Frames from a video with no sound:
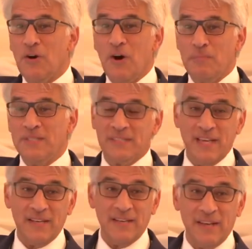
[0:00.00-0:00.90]

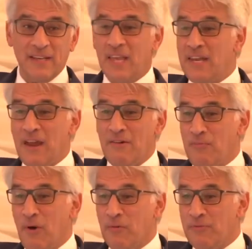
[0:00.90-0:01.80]
opposite Canary
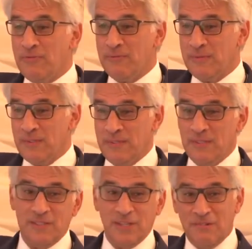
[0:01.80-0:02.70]
Wharf.
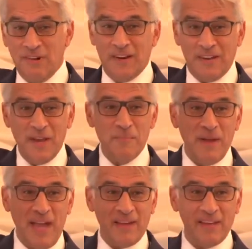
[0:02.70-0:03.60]
You turn around and come
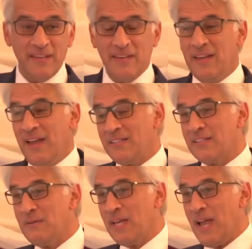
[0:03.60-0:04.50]
back. And
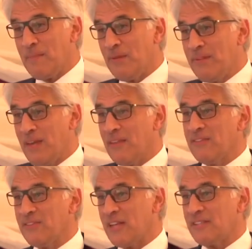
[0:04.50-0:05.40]
so it happened the other
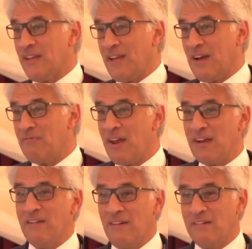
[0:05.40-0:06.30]
Saturday, I ran
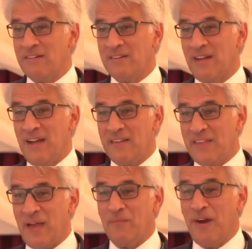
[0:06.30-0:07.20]
along
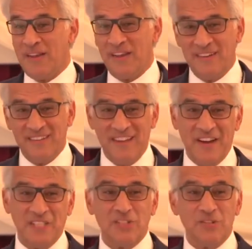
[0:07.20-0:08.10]
that way, and
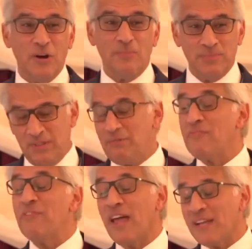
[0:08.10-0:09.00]
I stopped to
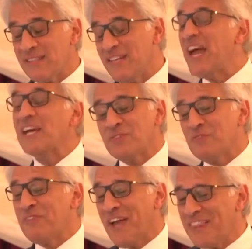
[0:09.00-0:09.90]
reflect. In actual
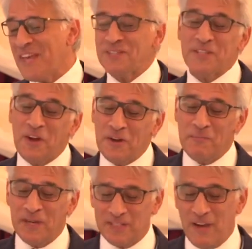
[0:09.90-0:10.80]
fact, as conning
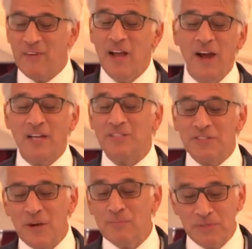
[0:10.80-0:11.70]
myself, I
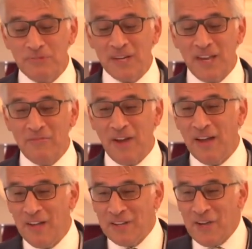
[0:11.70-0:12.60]
stopped to recover
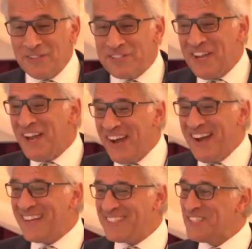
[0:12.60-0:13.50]
because
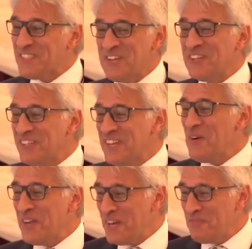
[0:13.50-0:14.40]
I just couldn't go
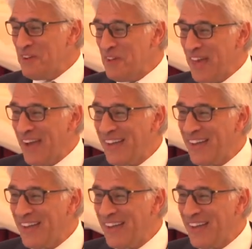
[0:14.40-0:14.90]
any further.